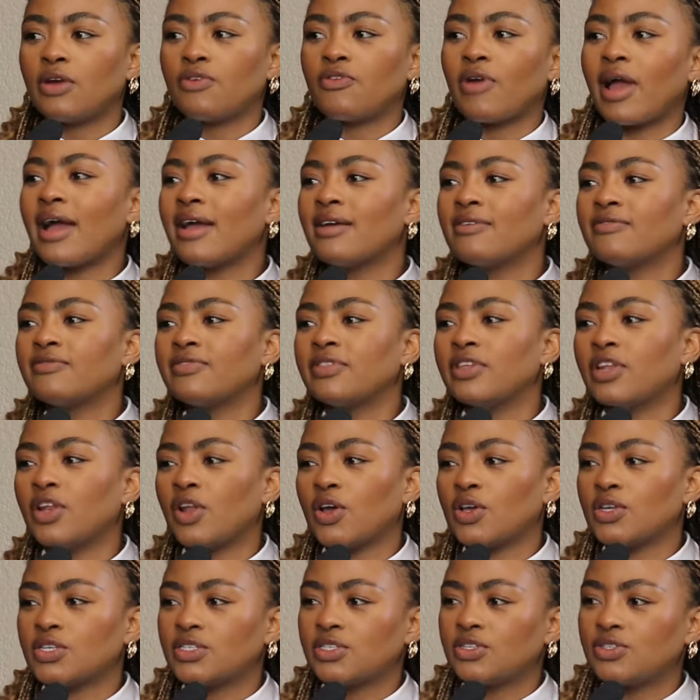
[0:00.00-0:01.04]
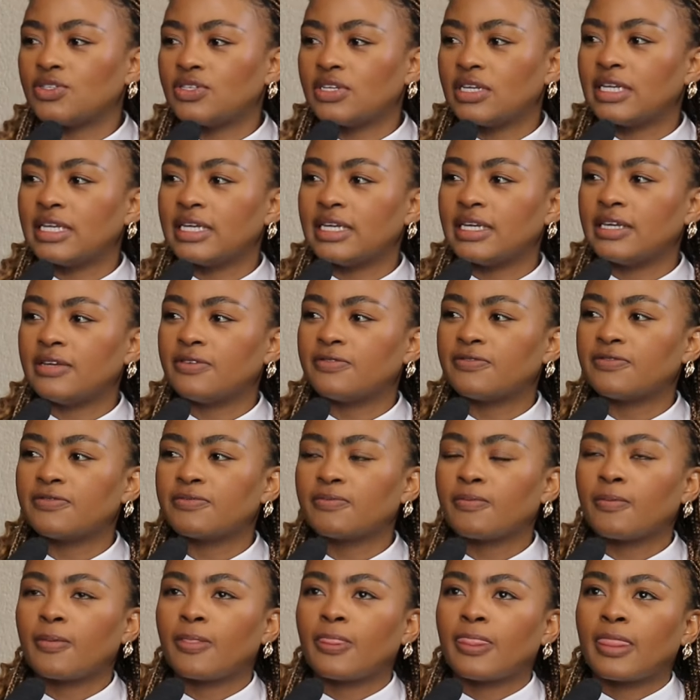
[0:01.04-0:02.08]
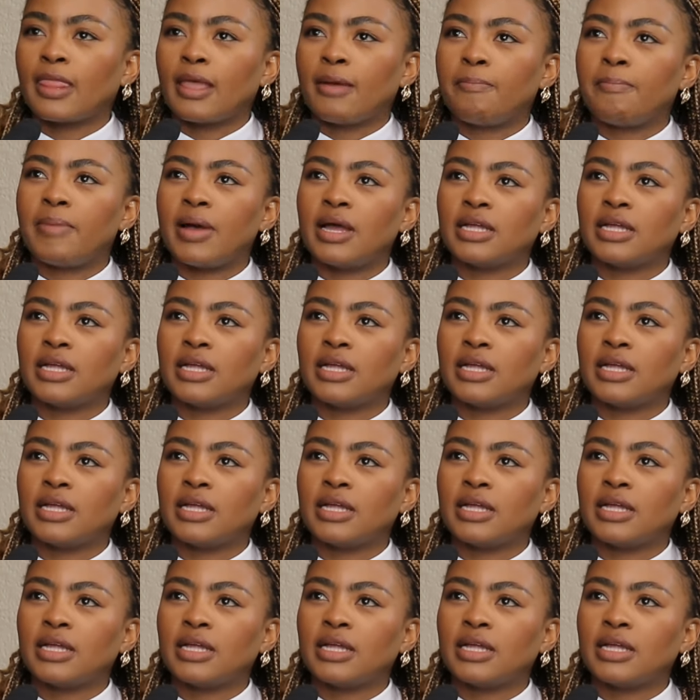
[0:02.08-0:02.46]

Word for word: arrive, the last to leave. Yes, yes, yes.